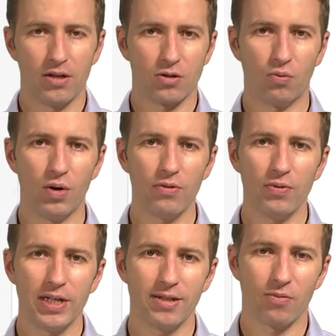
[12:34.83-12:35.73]
So one
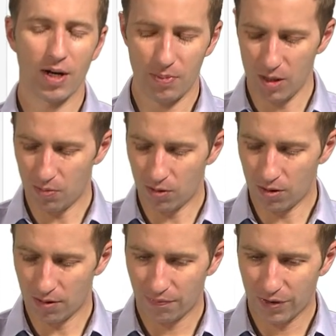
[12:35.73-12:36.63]
reason why
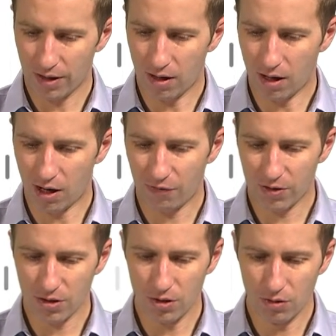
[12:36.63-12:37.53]
people
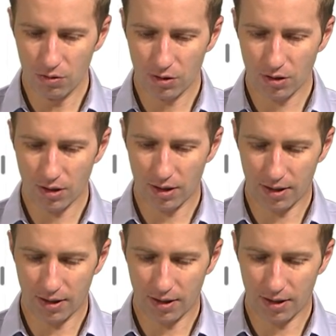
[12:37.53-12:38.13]
often use